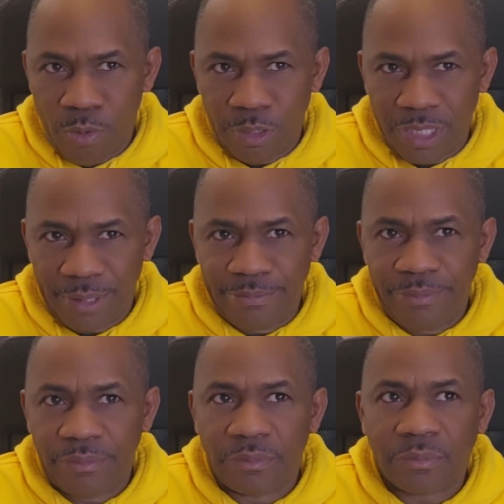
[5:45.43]
One more
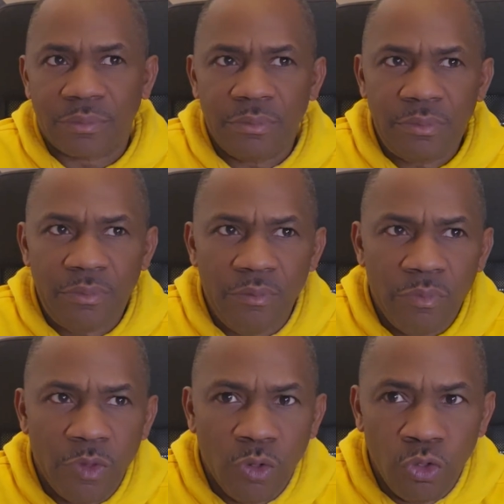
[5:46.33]
time.
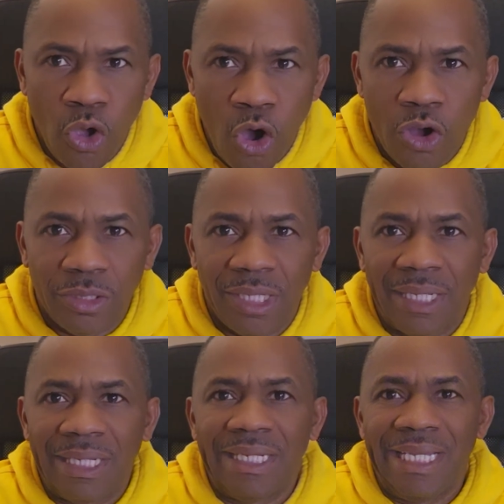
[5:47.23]

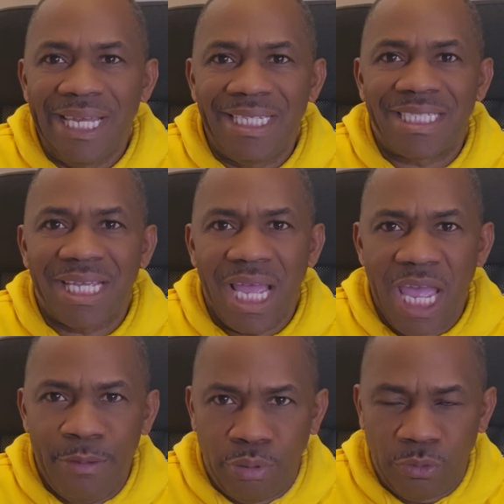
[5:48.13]
God is
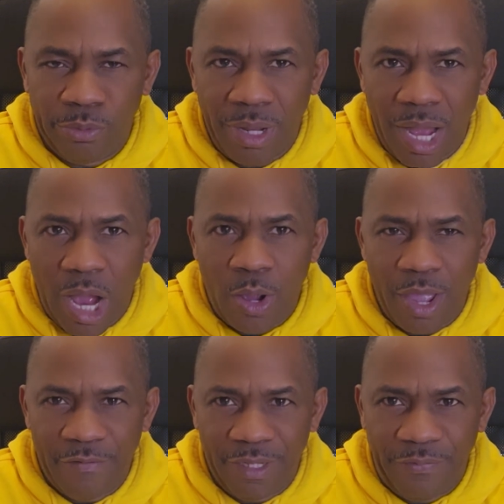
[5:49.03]
able,
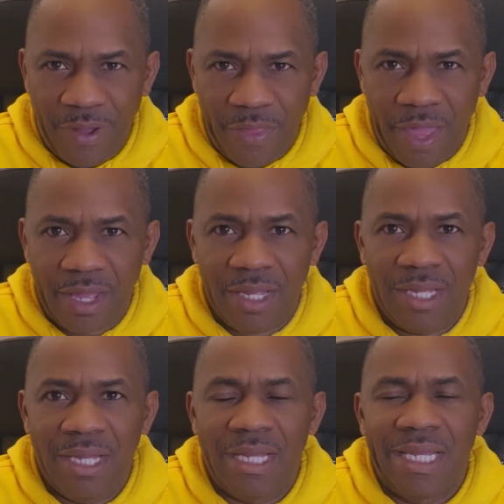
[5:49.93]
our Heavenly Father,
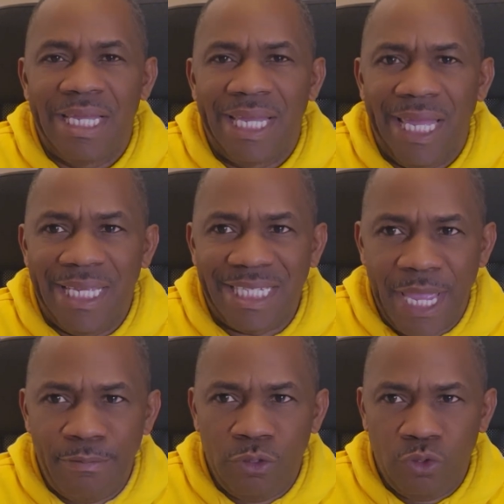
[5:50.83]

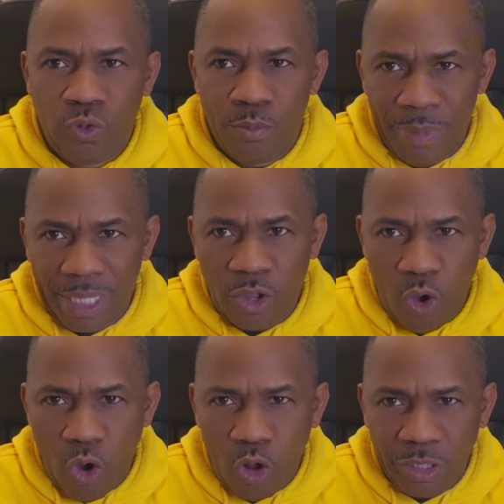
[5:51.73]
He's able to
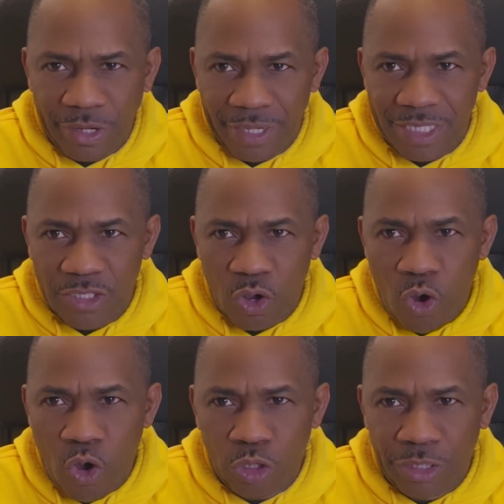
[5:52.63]
make all grace.
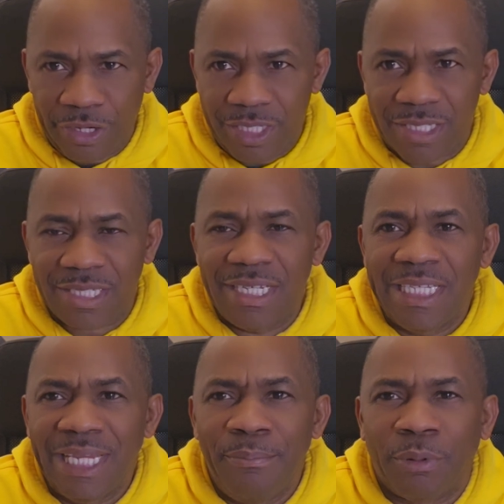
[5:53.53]
The
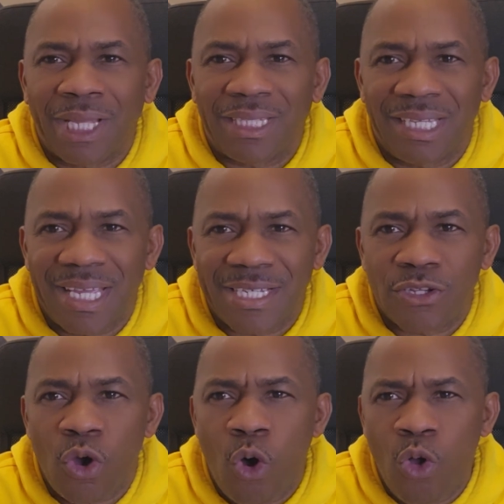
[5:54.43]
important thing here
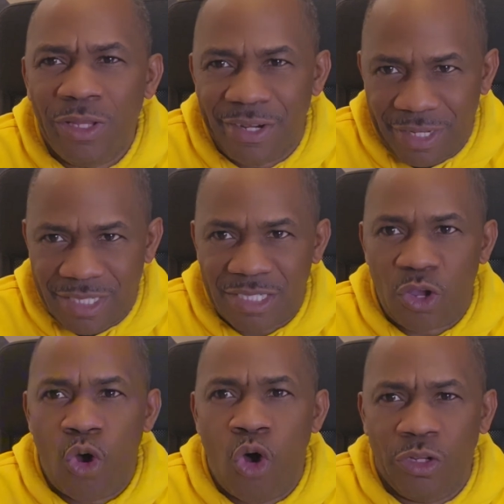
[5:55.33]
is all
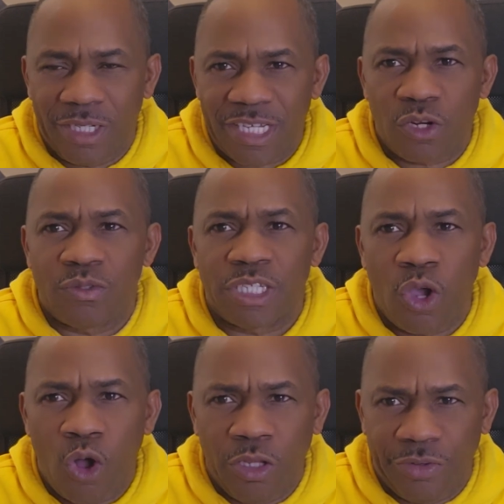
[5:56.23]
grace. Everyone
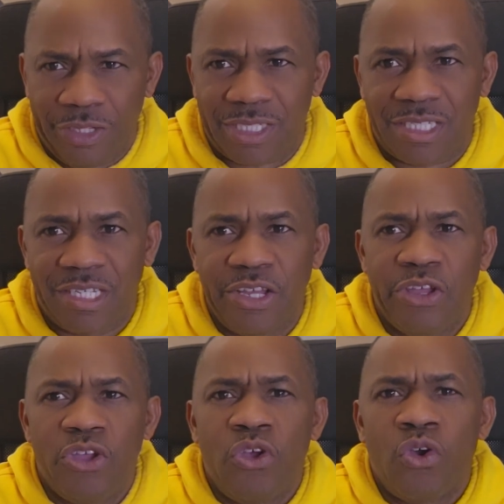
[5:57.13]
say all grace.
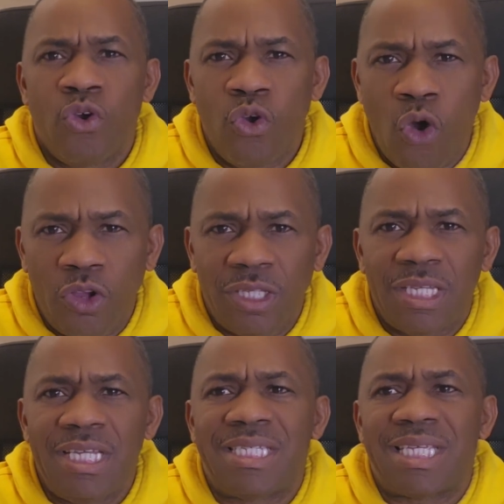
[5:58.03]

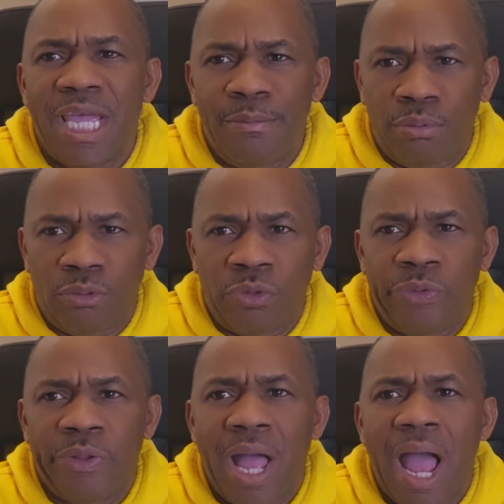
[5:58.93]
God is
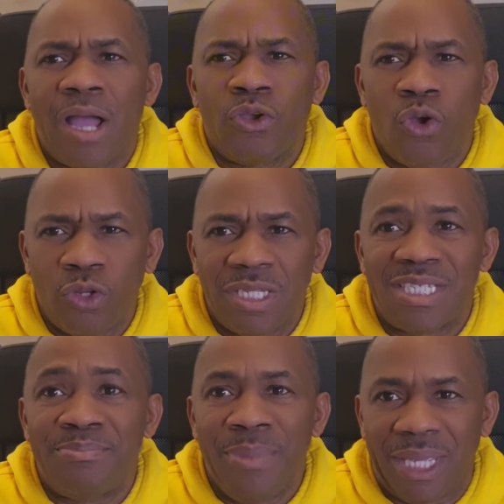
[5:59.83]
able and
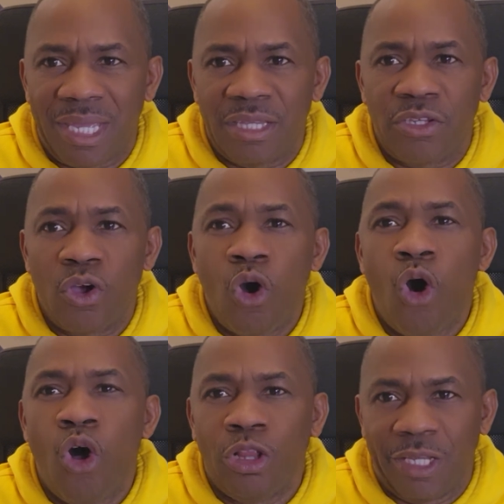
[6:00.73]
God is making
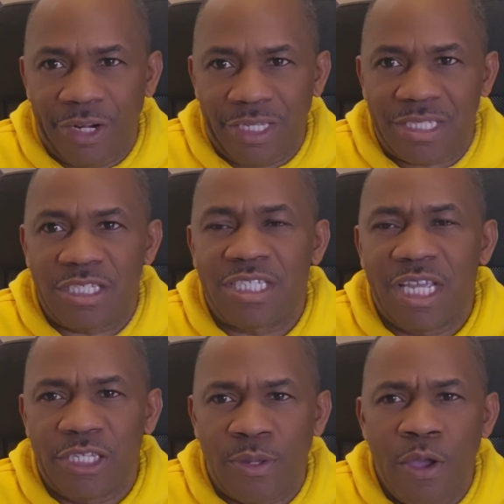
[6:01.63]
all grace.
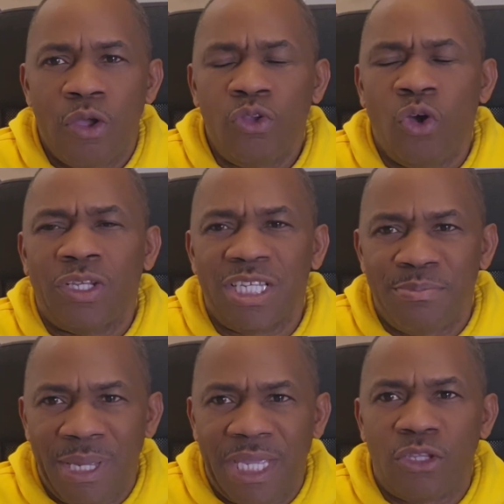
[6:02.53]
Say it. God
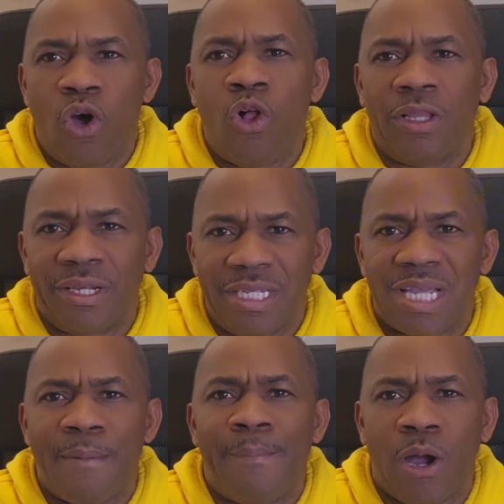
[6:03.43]
is making all
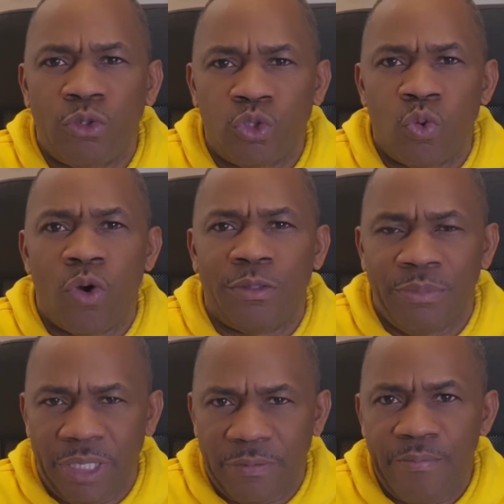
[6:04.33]
grace abound
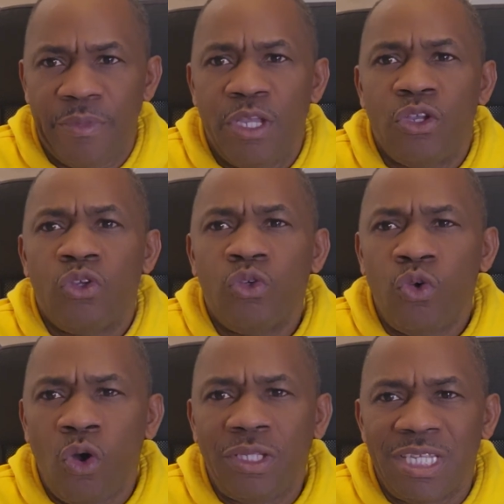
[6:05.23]
toward me.
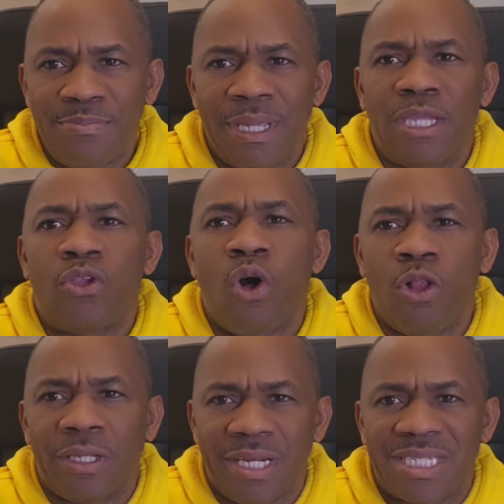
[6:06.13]
God is making
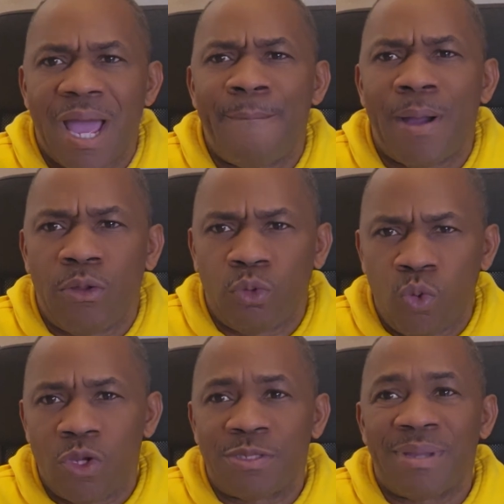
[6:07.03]
all grace
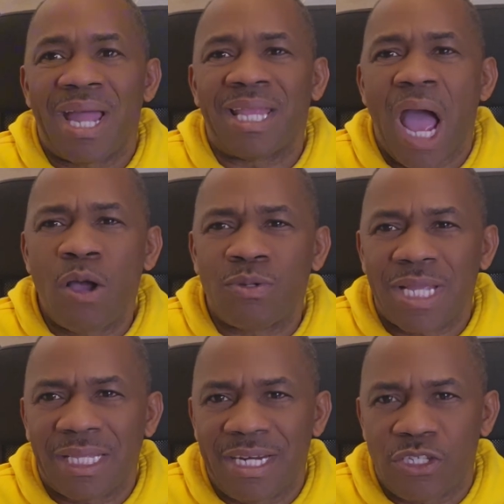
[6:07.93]
abound toward me. And
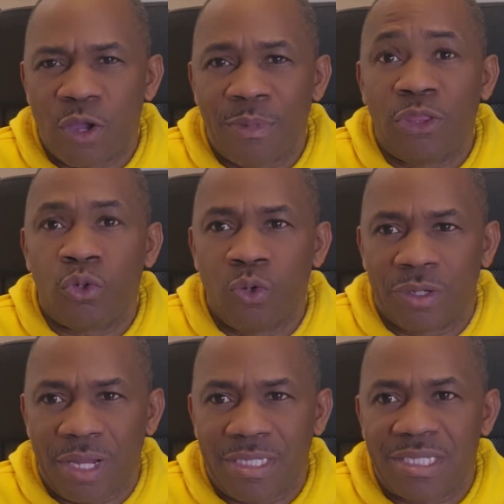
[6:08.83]
how is that grace coming?
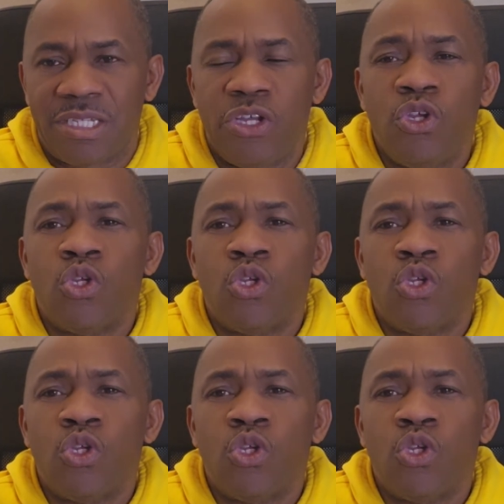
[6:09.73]
Through Christ.